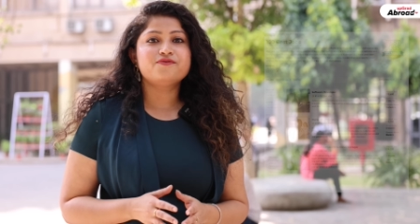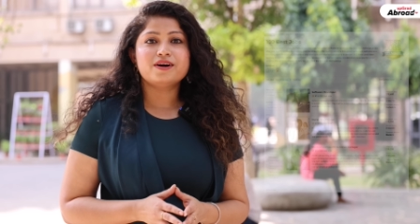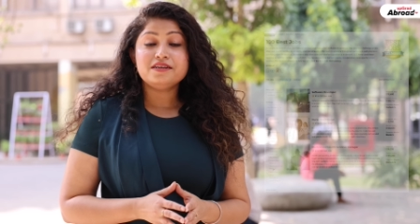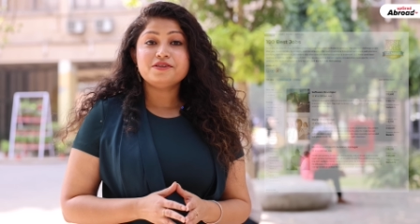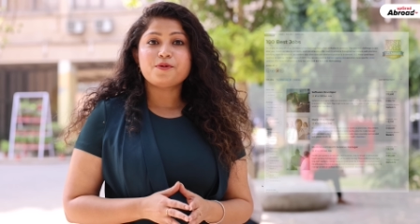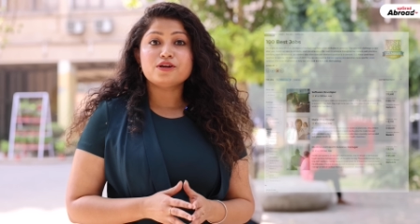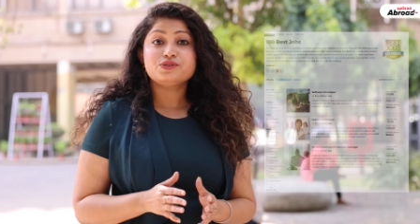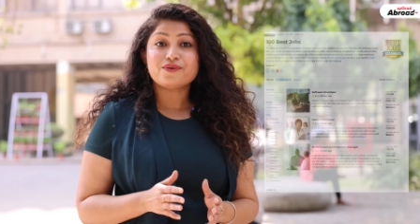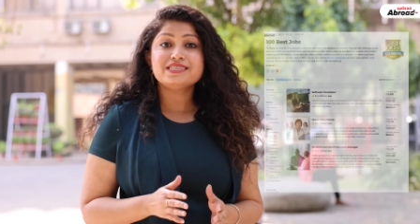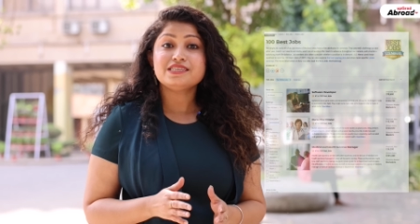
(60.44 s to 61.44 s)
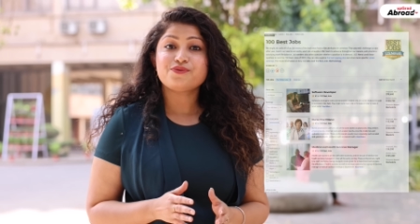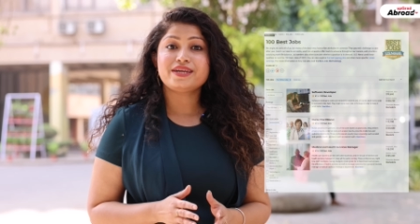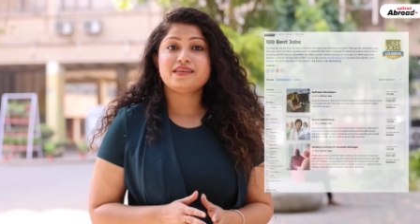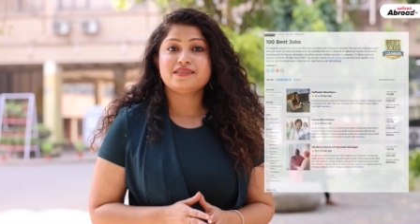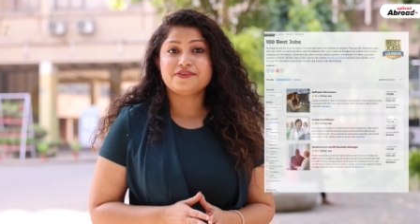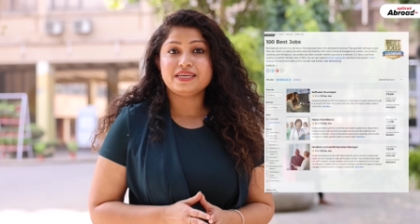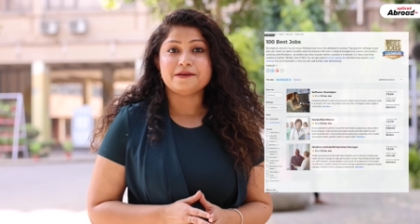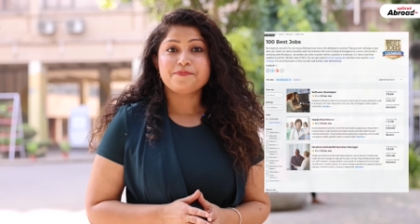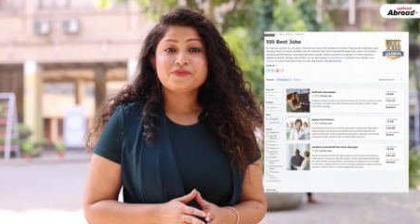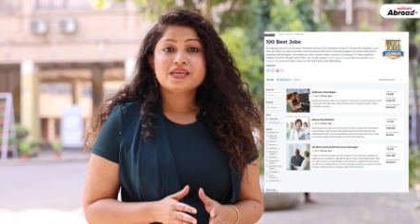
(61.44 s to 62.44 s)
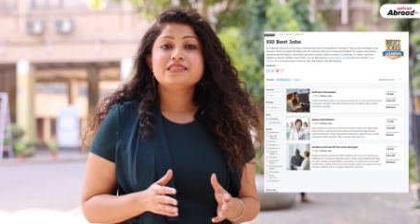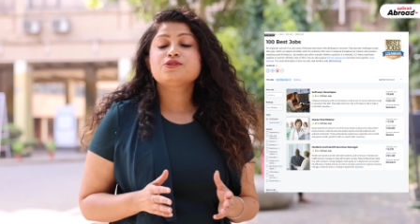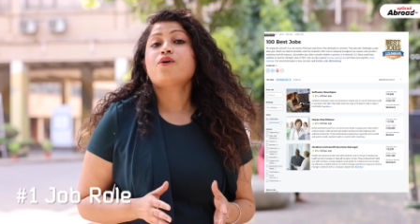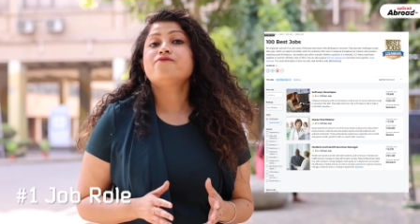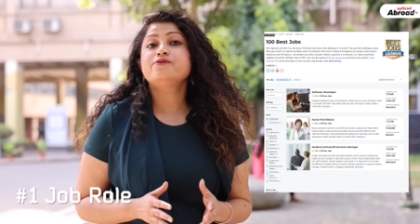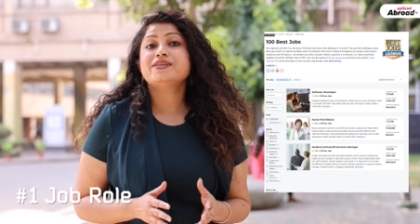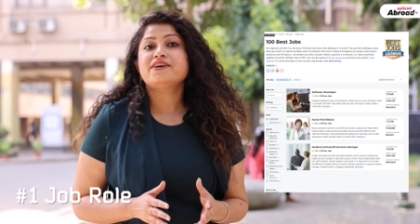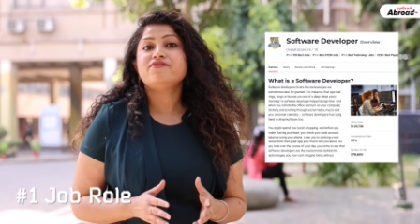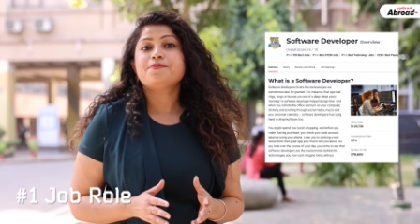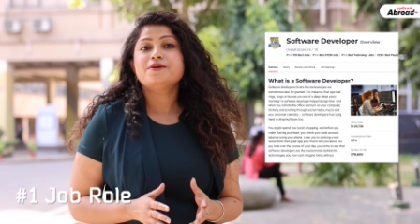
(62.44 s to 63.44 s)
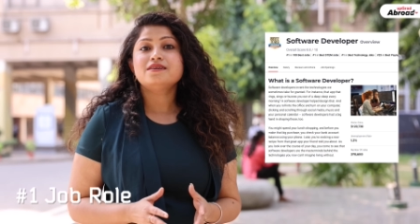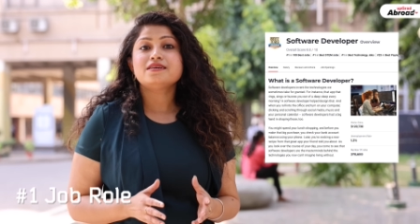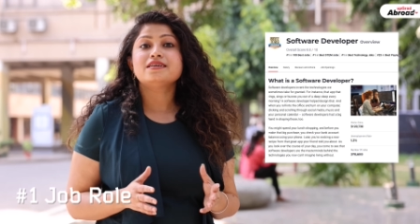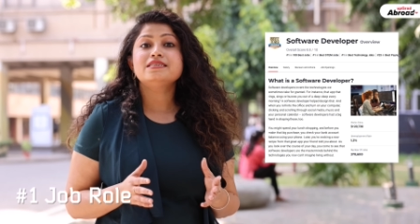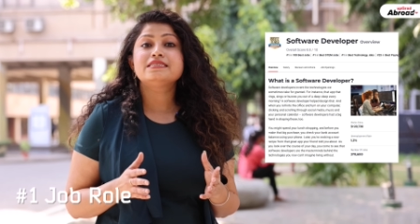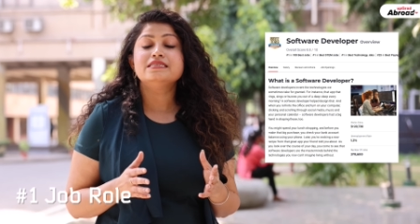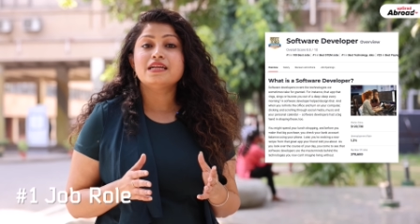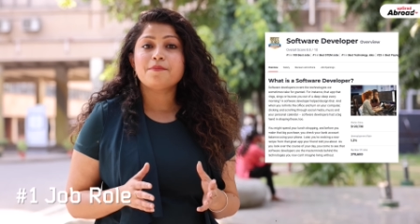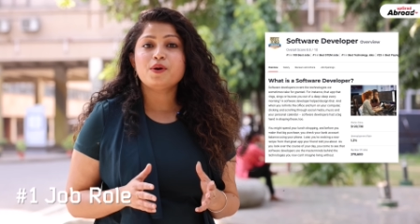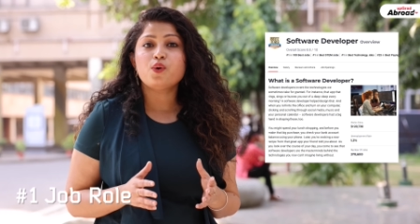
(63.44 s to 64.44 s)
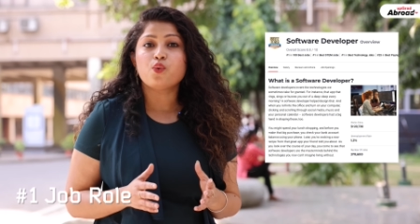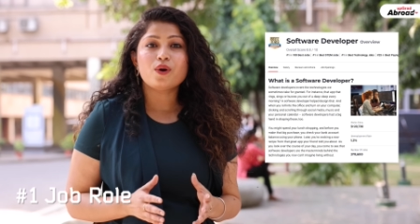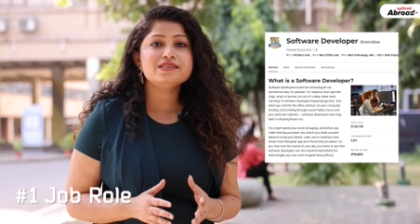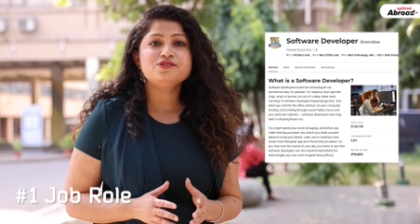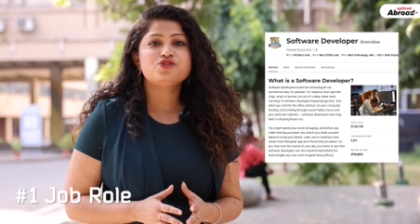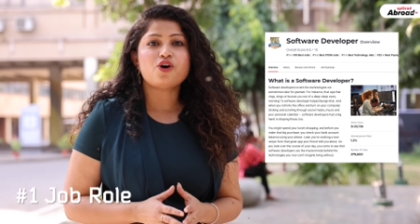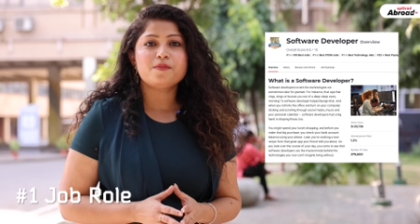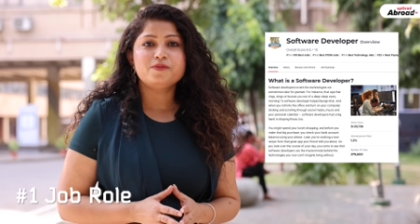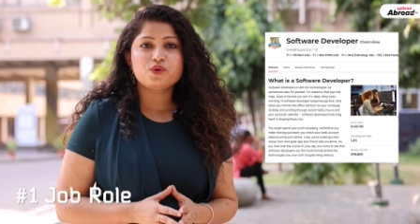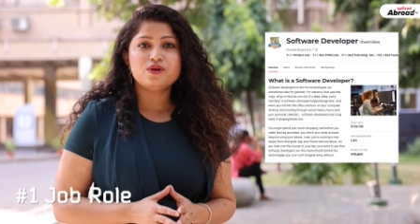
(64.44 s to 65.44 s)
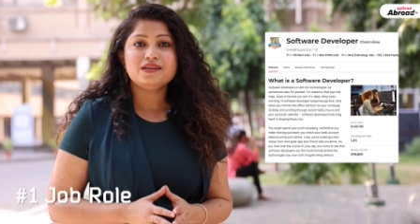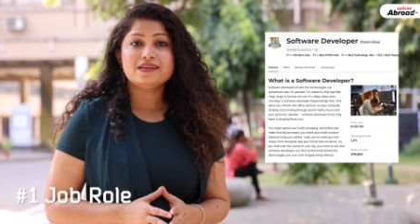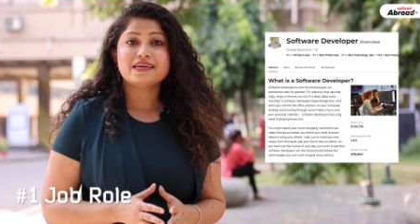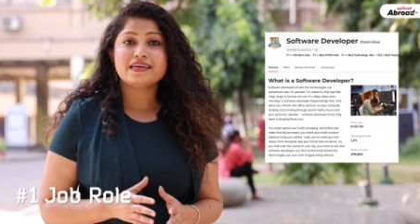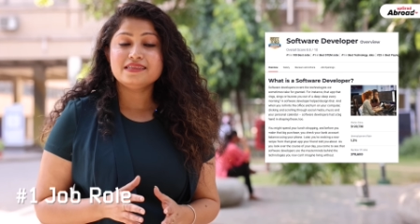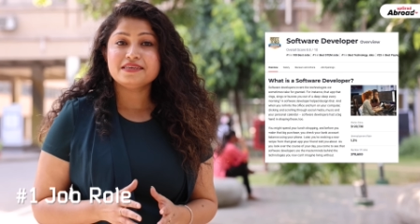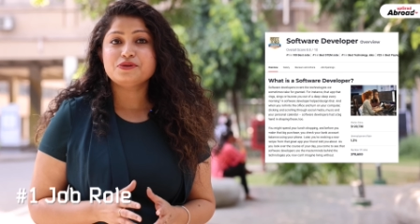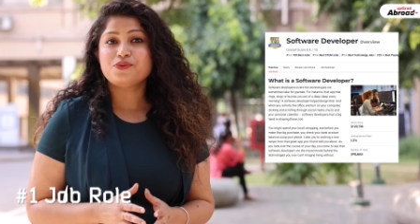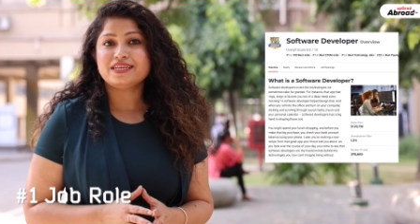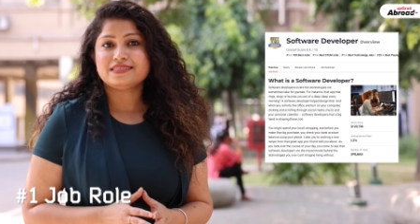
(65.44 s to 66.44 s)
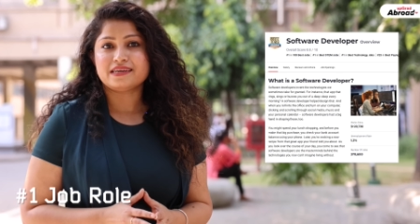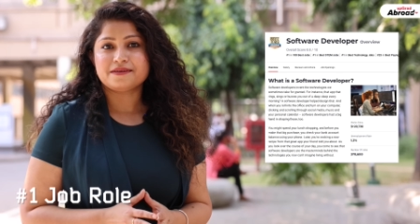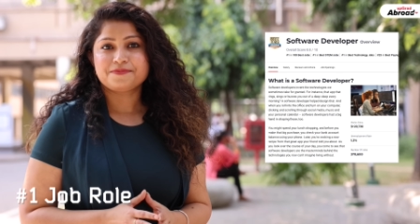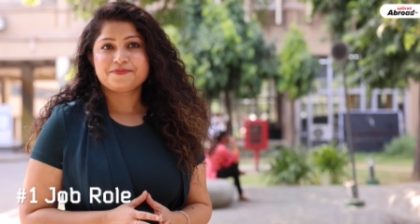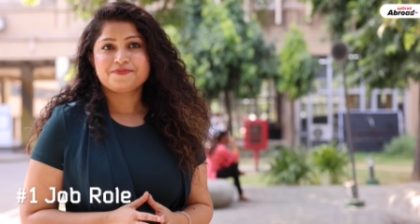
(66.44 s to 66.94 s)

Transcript: and World Report twenty twenty-three, software developer is number one job role in the U S A.